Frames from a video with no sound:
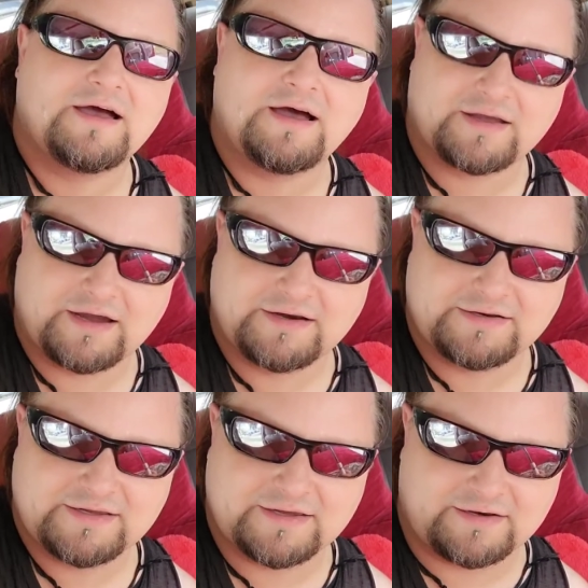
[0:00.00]
I kind of
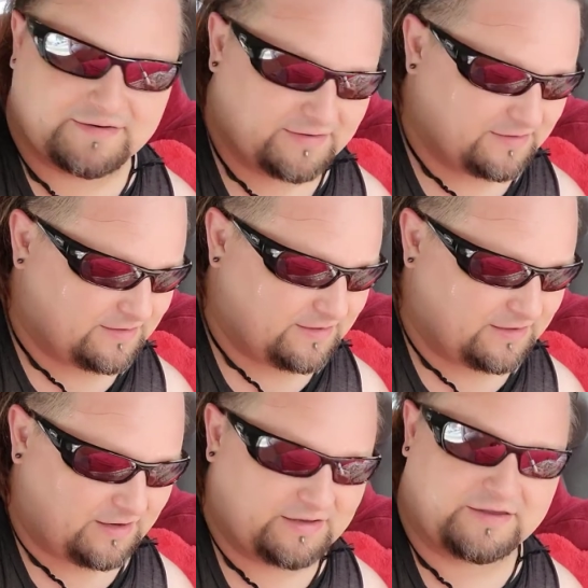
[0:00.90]
dig it.
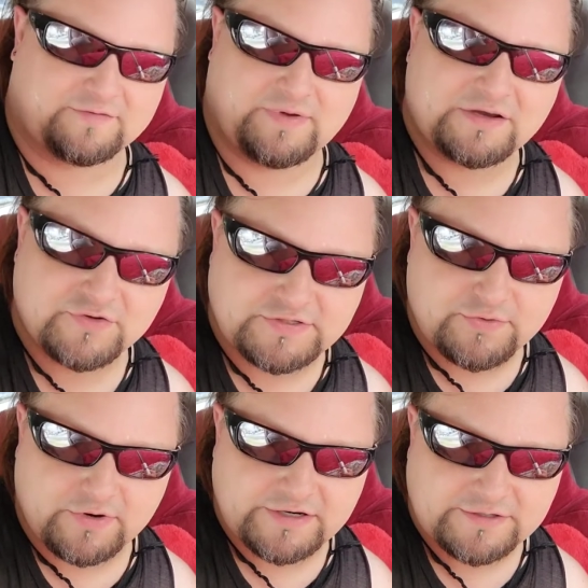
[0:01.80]
It gives me extra
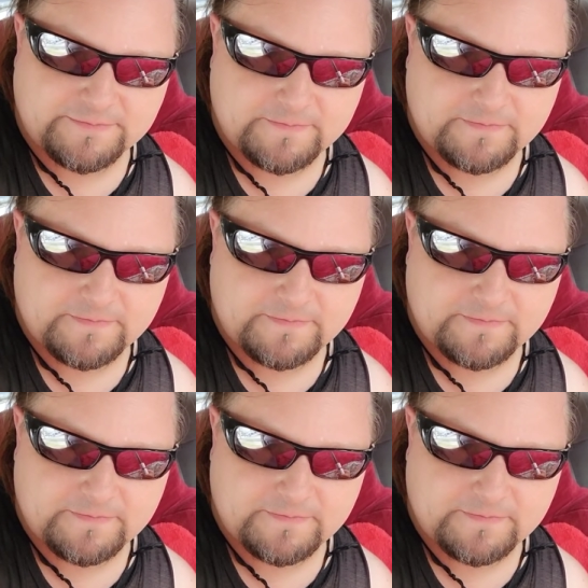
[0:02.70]
storage.